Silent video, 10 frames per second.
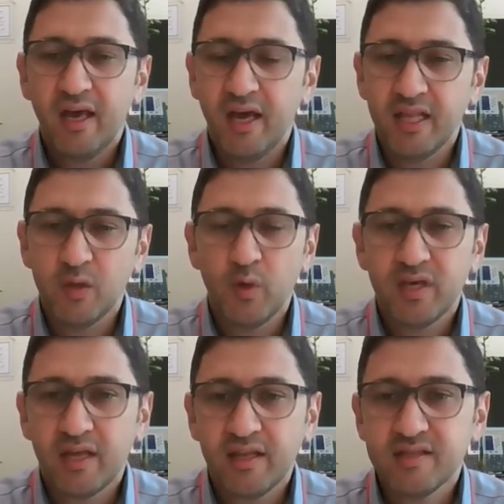and we
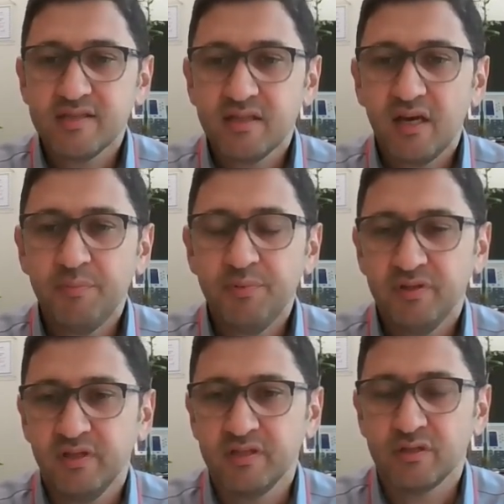cannot stop
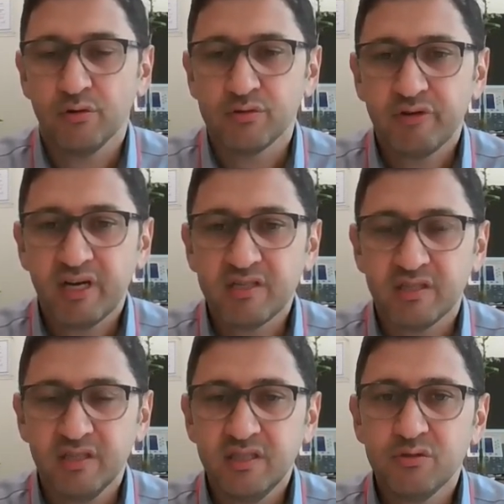this
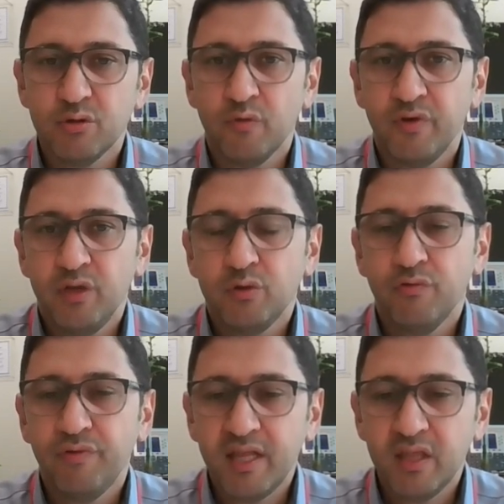construction. So we need to
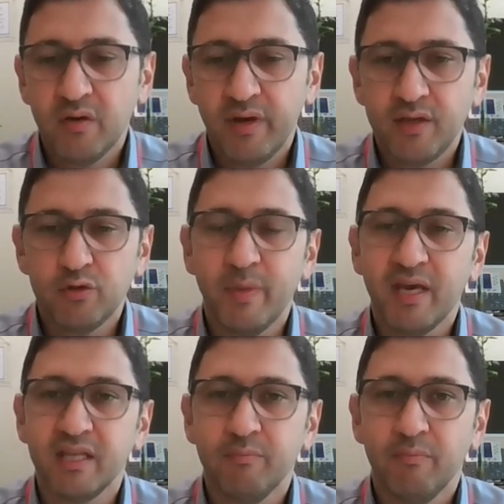find a way to
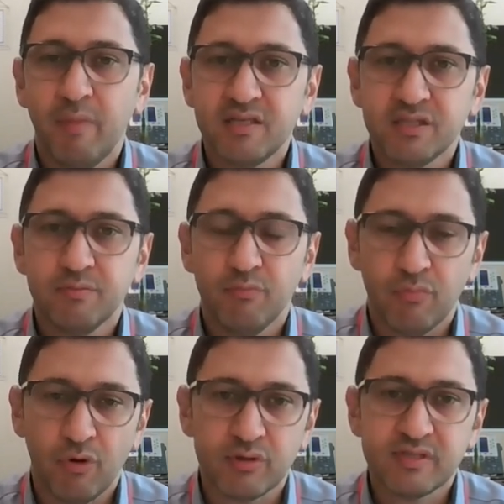make it much
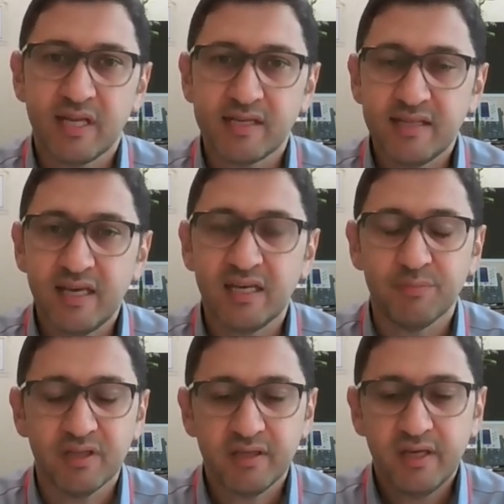more
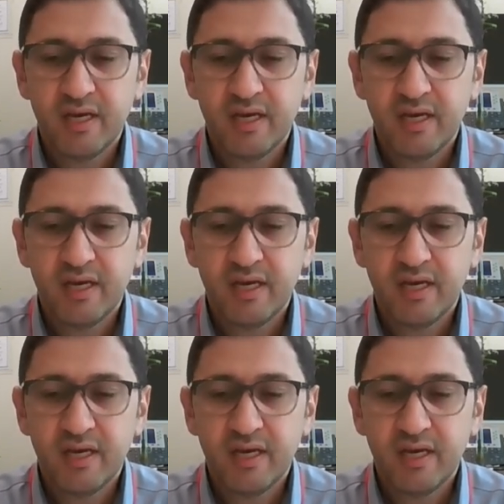sustainable.